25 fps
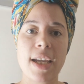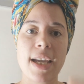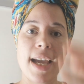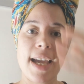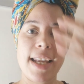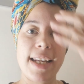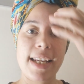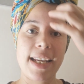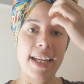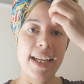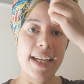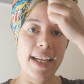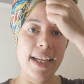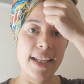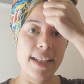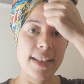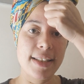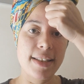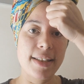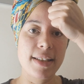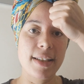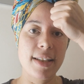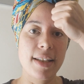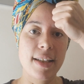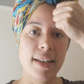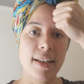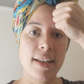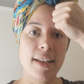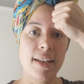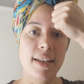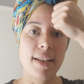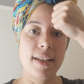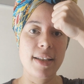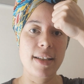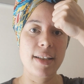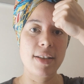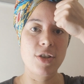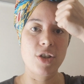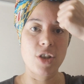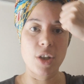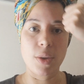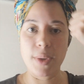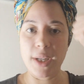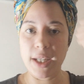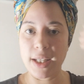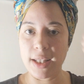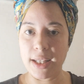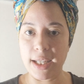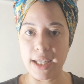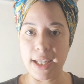And it is
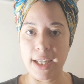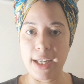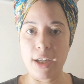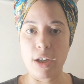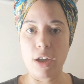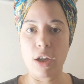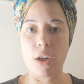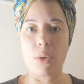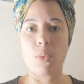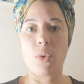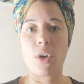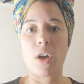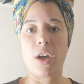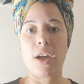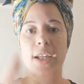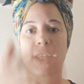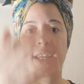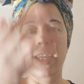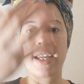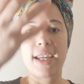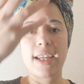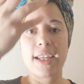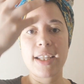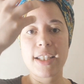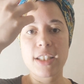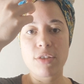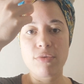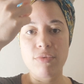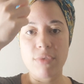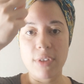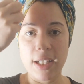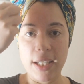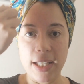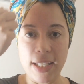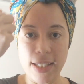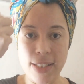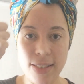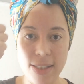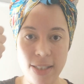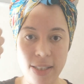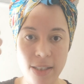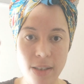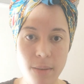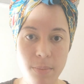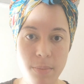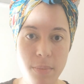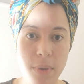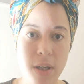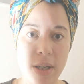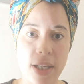doing the ego work, it is releasing
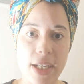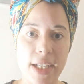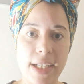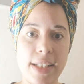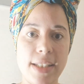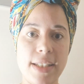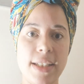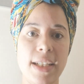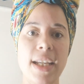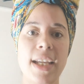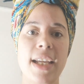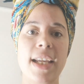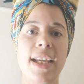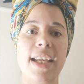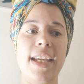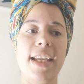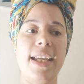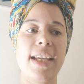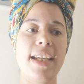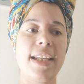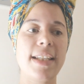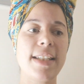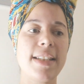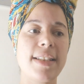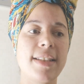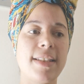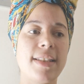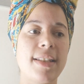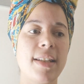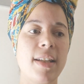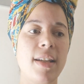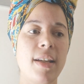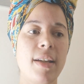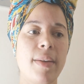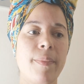the mind, it is